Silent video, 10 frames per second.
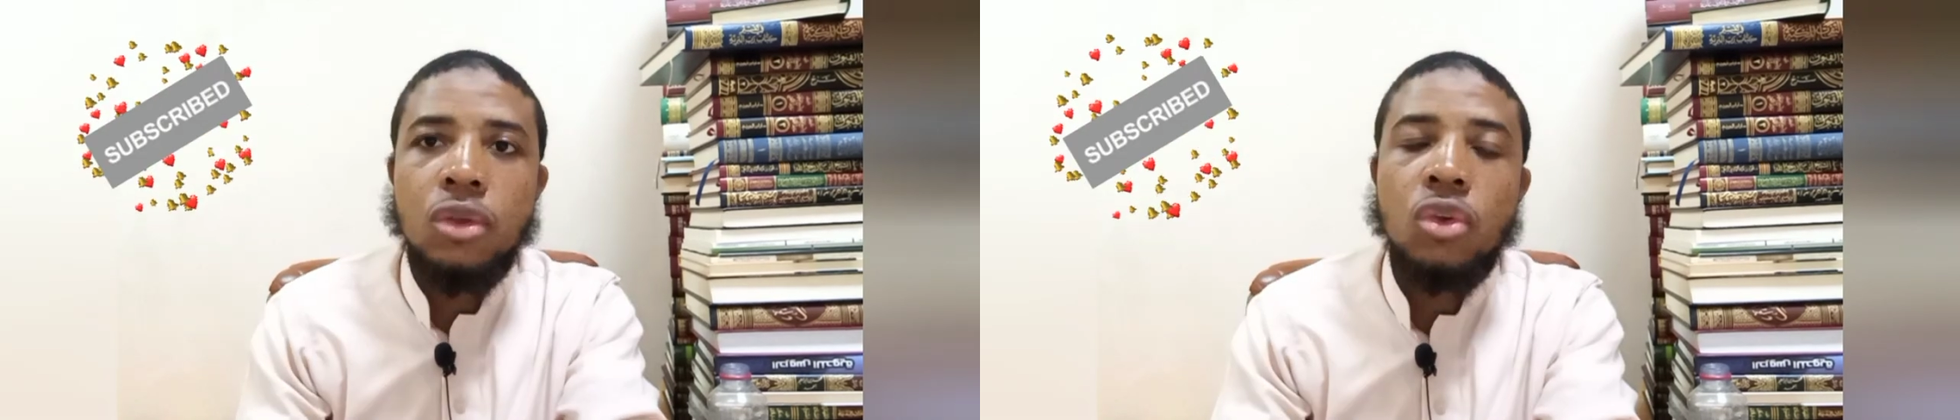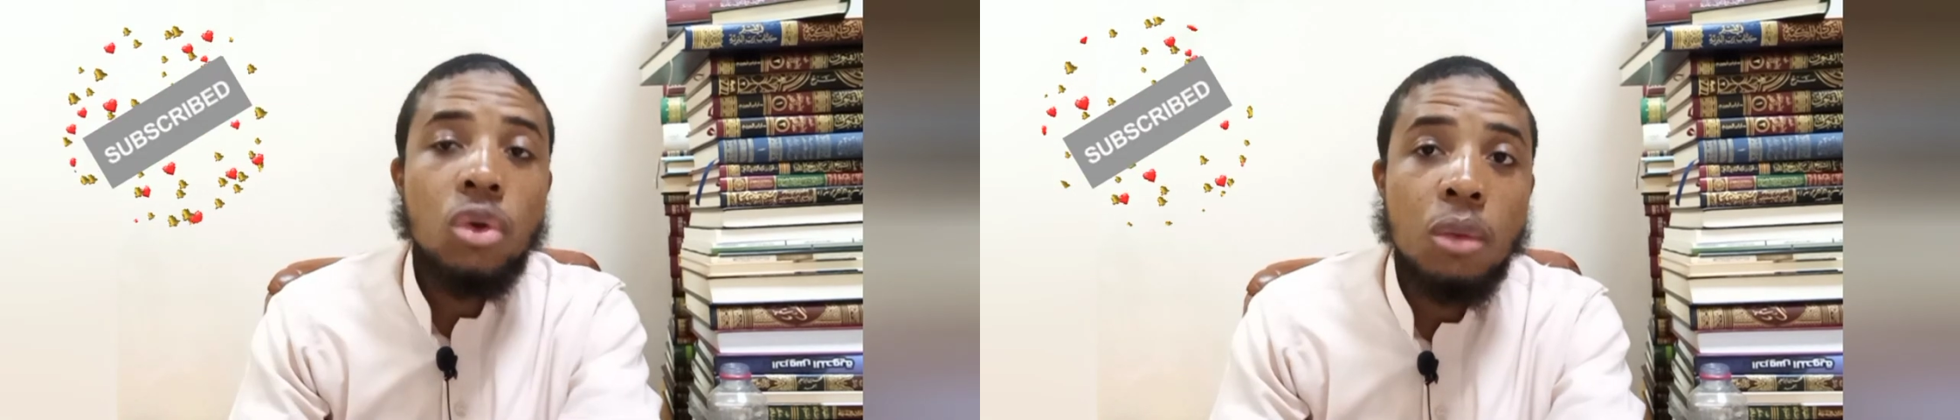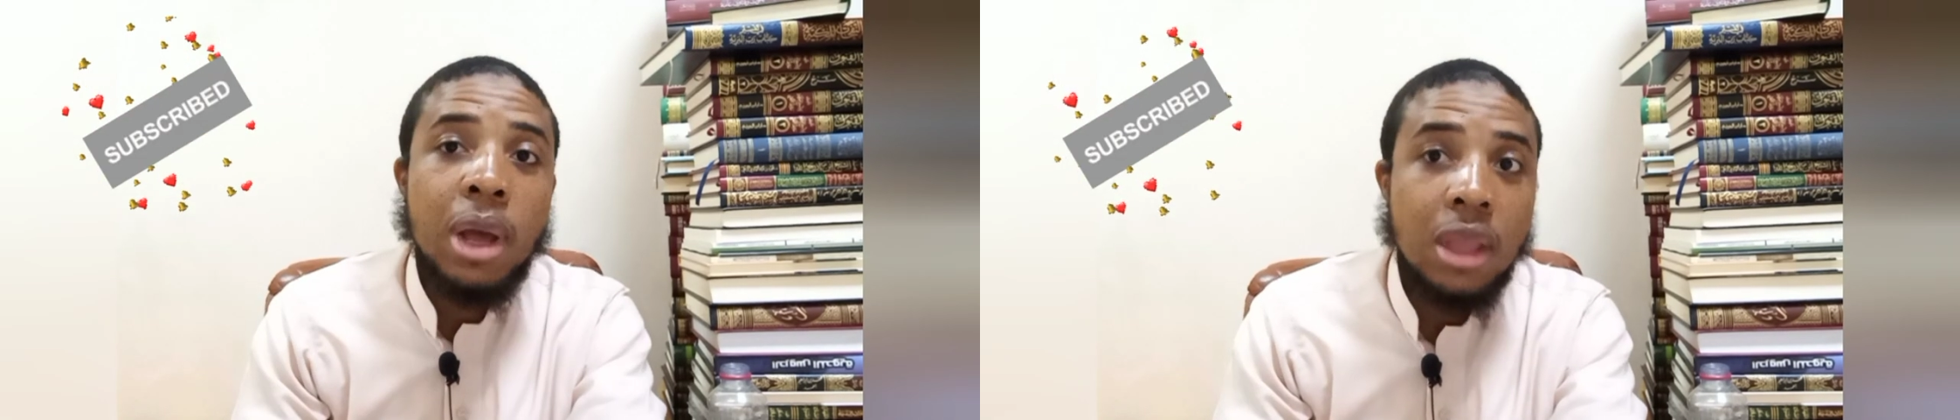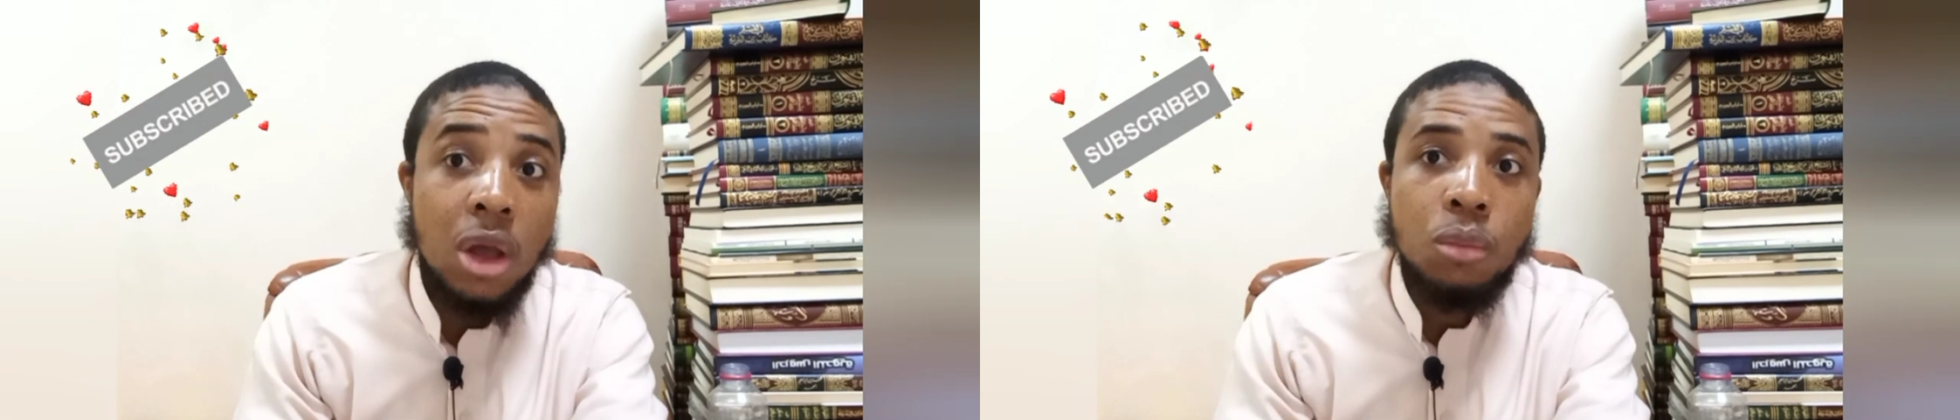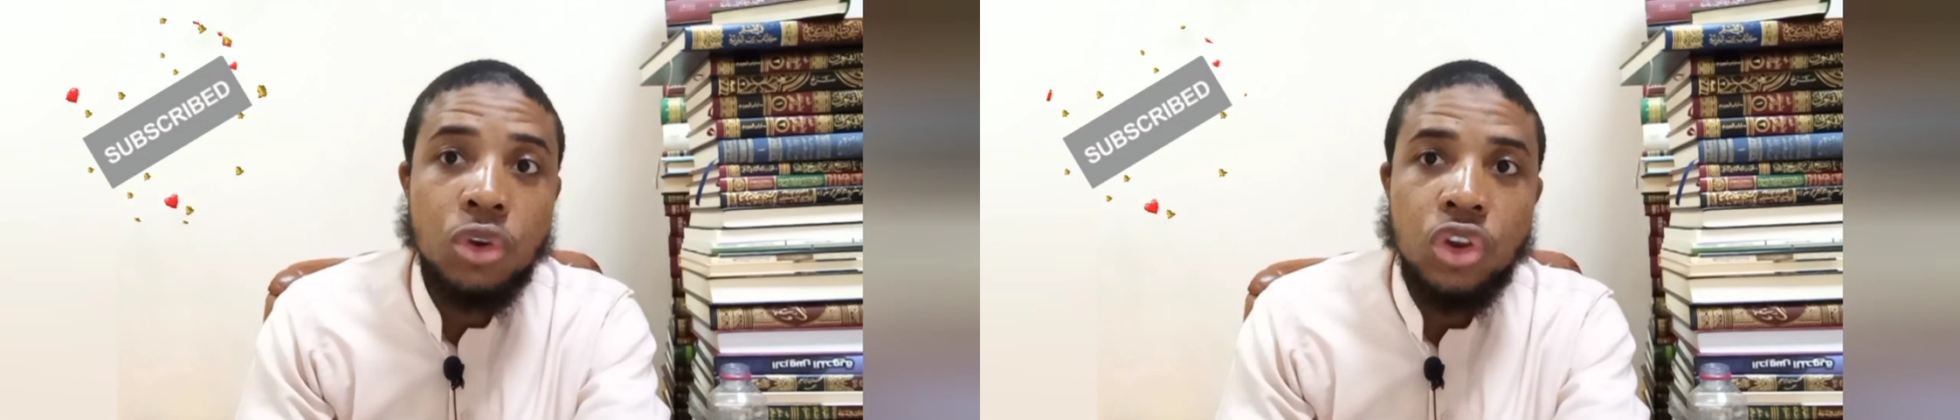So no matter
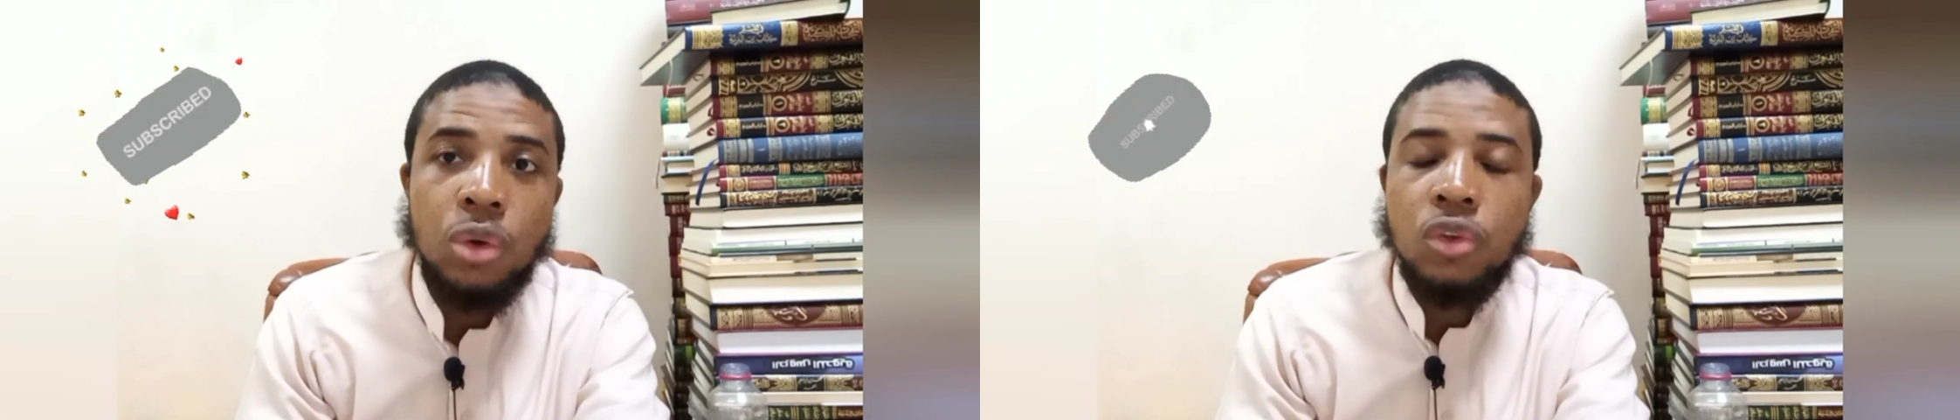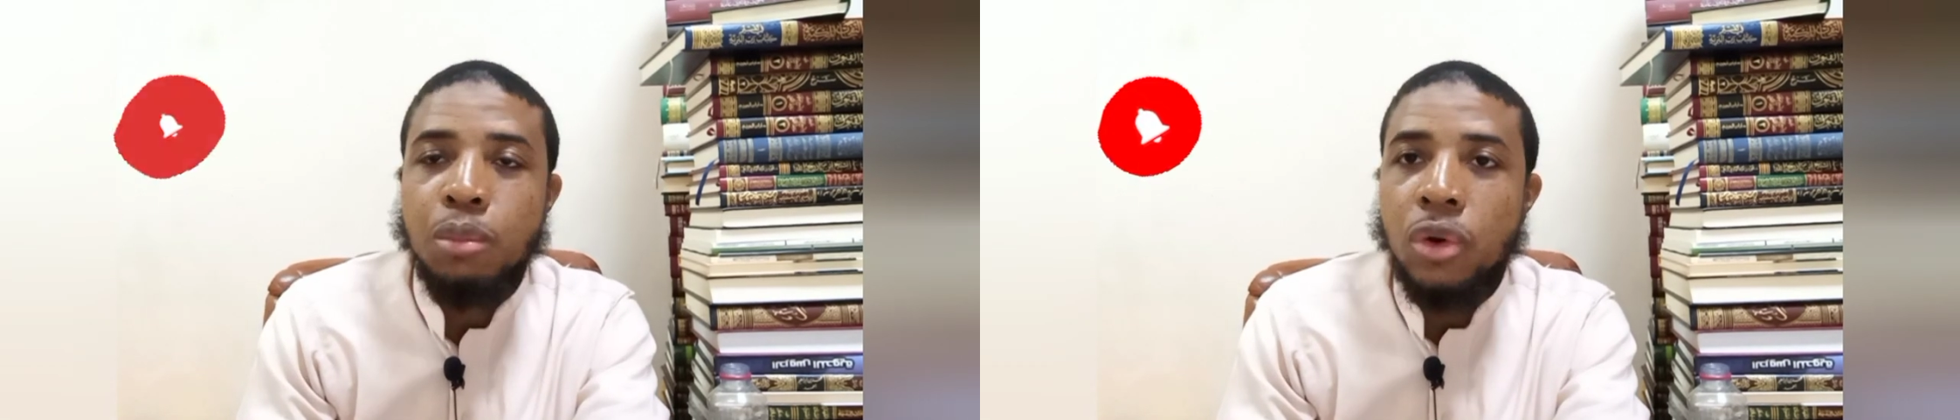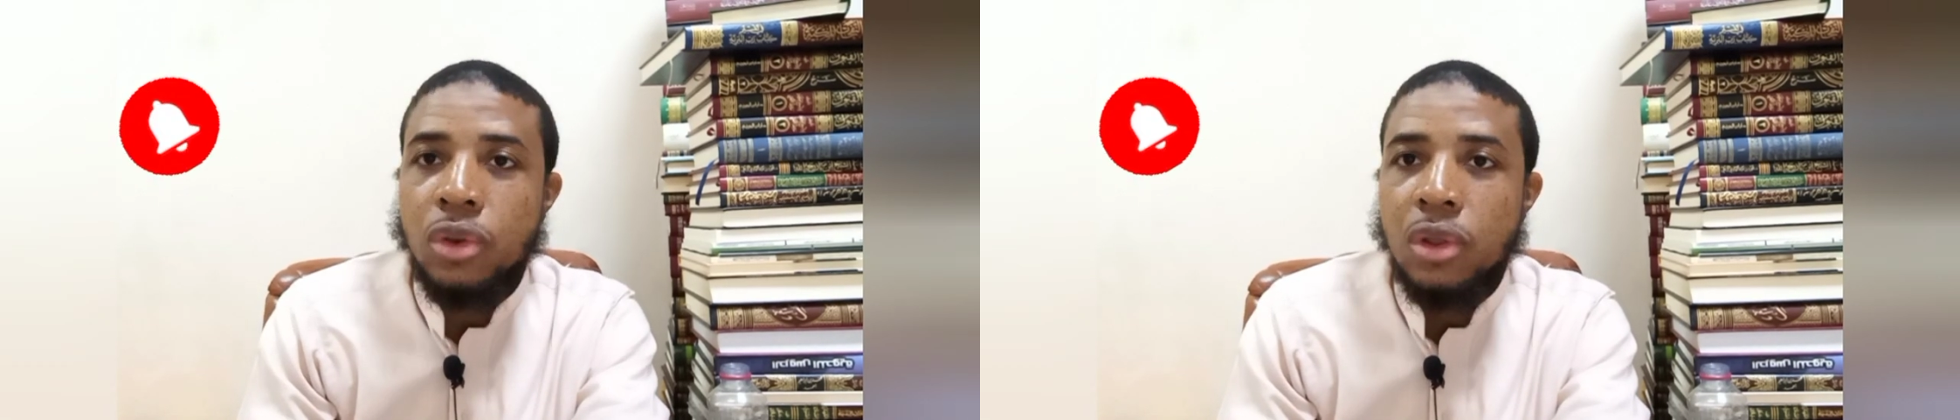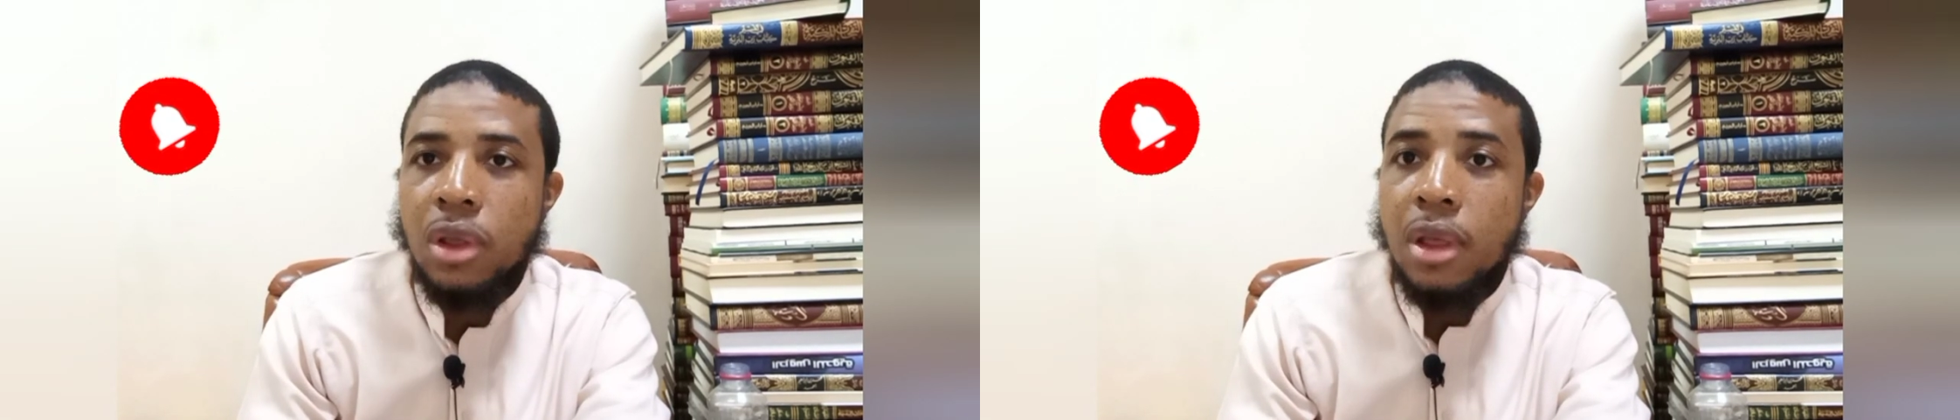how much he was bought,